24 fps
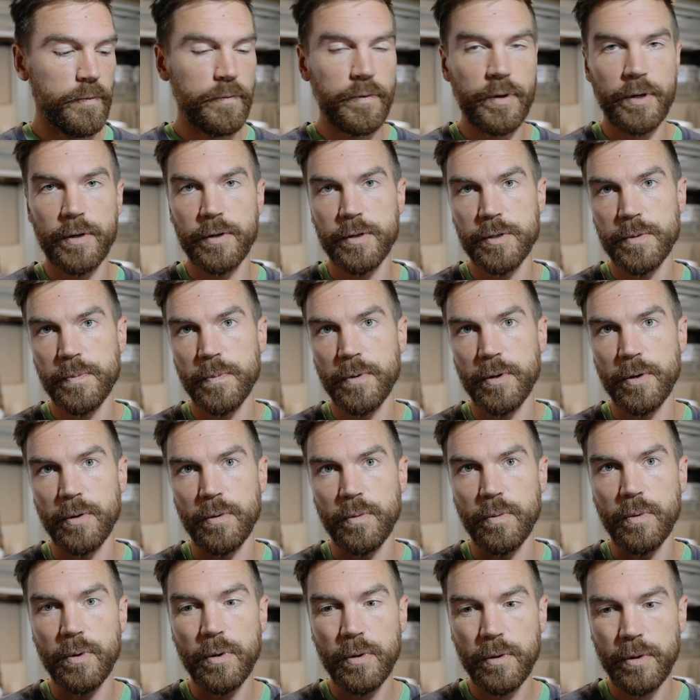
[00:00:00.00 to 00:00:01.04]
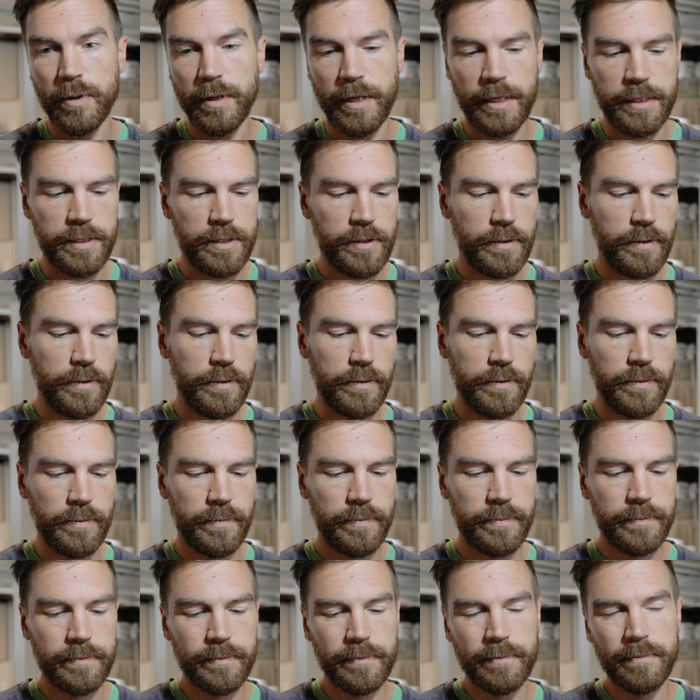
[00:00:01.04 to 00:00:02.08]
photos per roll, and so
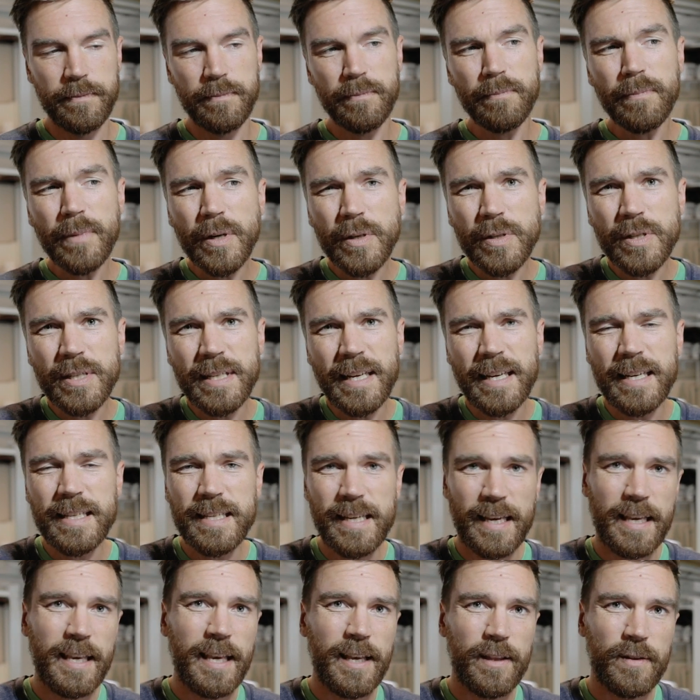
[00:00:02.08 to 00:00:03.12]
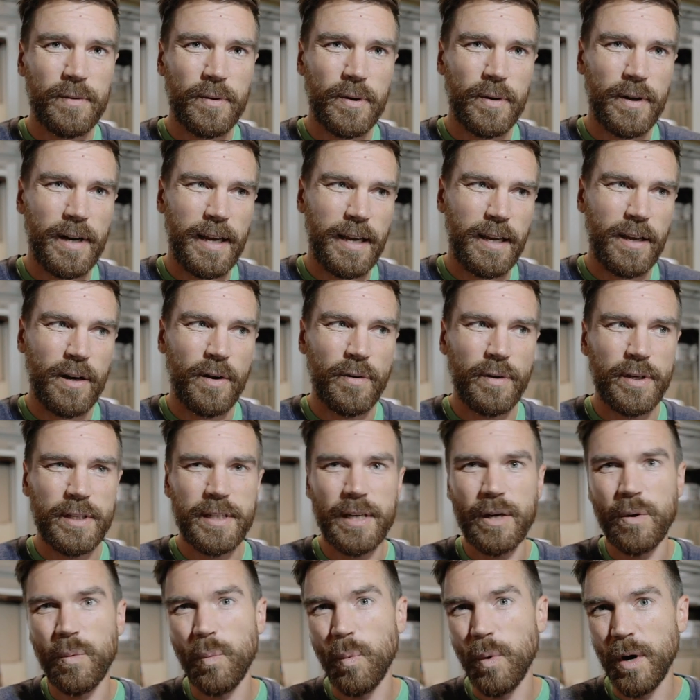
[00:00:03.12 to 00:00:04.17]
most days I get through and I can only
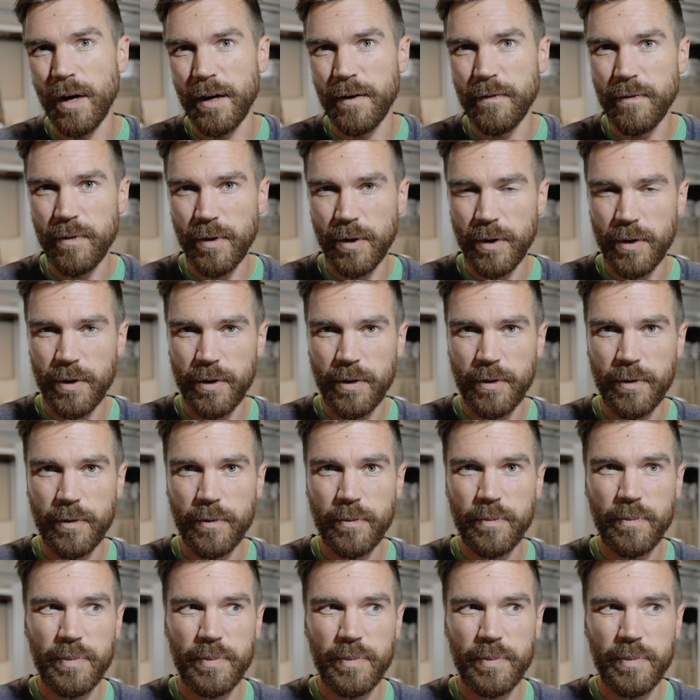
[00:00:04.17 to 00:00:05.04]
take one photo,